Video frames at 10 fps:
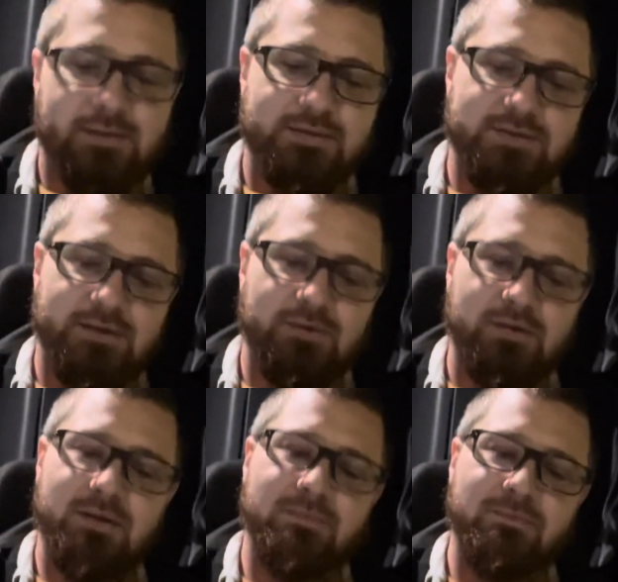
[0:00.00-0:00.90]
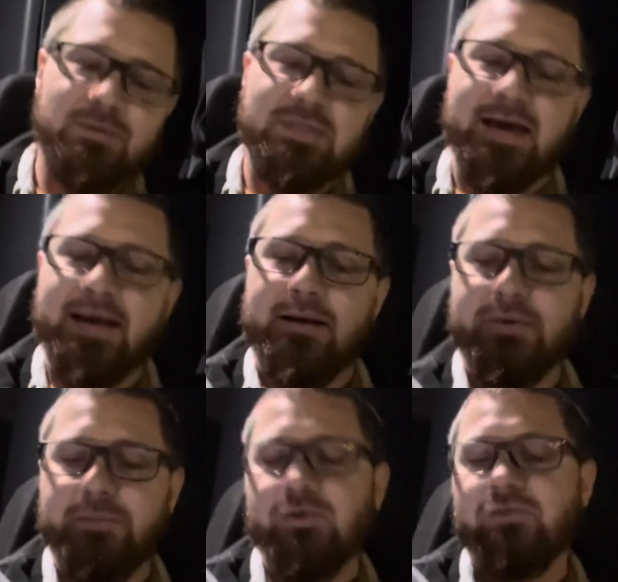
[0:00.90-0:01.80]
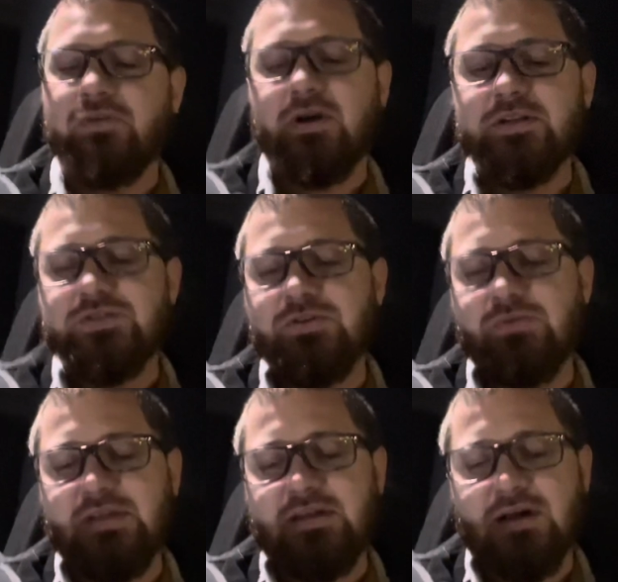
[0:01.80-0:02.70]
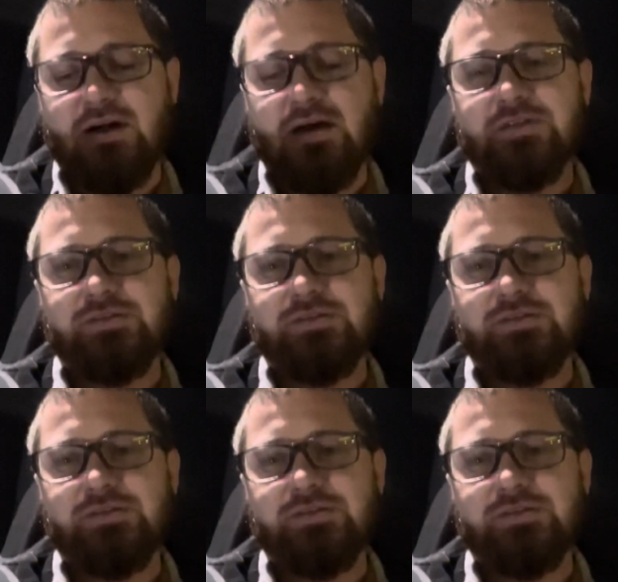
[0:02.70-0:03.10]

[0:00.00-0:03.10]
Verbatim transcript: So uh, with that, I'm going to move on to the cons,